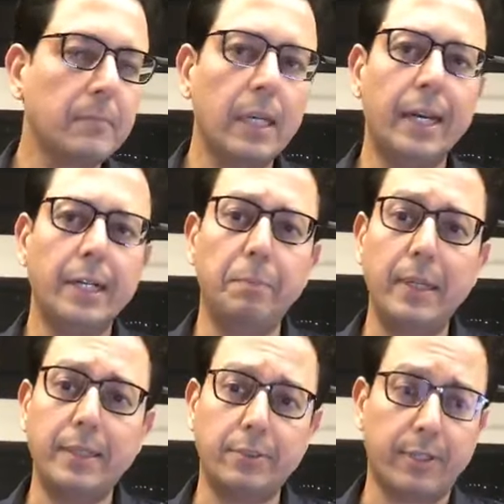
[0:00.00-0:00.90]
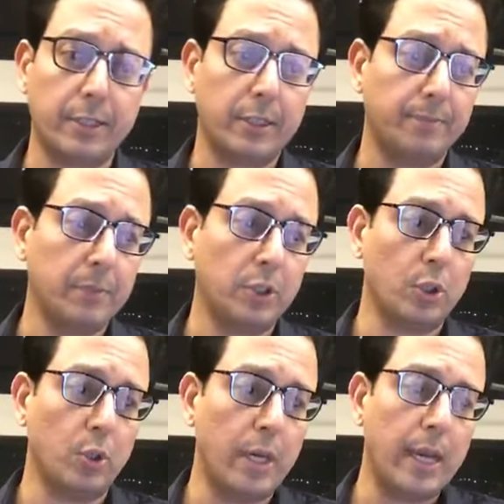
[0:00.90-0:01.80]
And it builds trust. So,
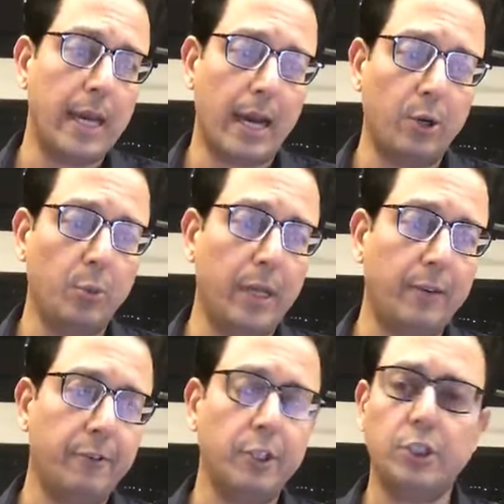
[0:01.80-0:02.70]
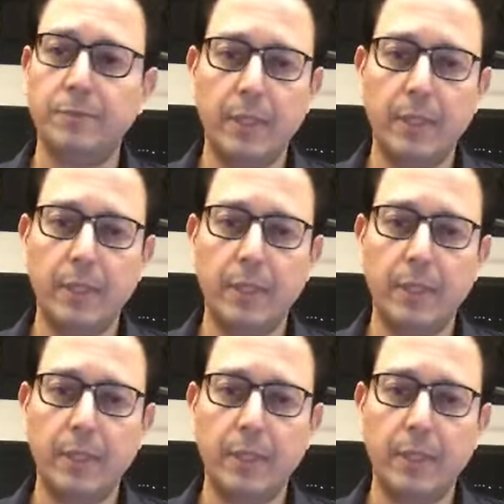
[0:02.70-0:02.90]
how do we leverage?